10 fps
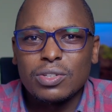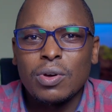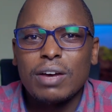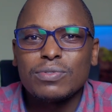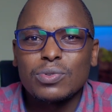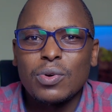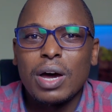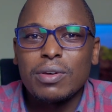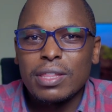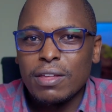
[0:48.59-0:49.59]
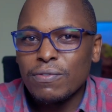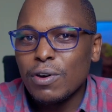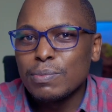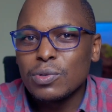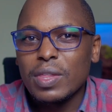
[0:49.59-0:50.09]
You have to know how they
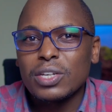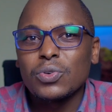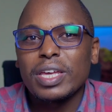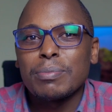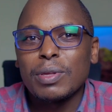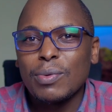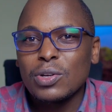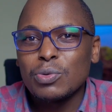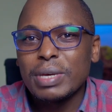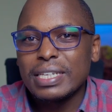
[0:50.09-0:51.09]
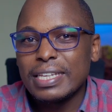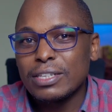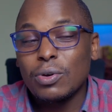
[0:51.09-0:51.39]
form so that you can be able to mediate